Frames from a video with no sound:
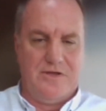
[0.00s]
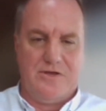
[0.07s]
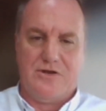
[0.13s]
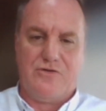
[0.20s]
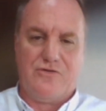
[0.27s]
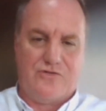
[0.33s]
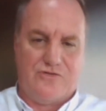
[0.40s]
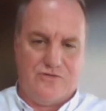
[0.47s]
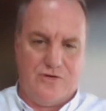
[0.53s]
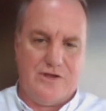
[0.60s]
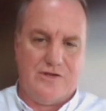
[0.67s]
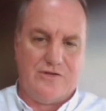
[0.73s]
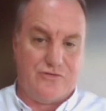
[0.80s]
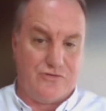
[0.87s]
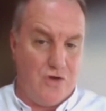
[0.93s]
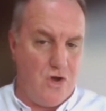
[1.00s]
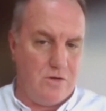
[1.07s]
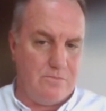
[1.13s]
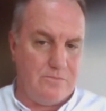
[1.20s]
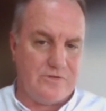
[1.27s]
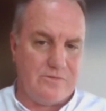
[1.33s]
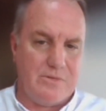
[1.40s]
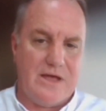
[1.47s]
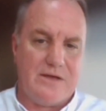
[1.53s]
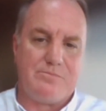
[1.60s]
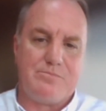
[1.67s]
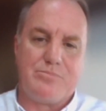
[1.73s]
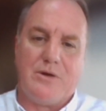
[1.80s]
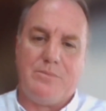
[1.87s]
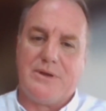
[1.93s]
studious tomes about
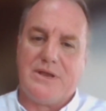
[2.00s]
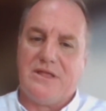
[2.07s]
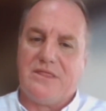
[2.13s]
property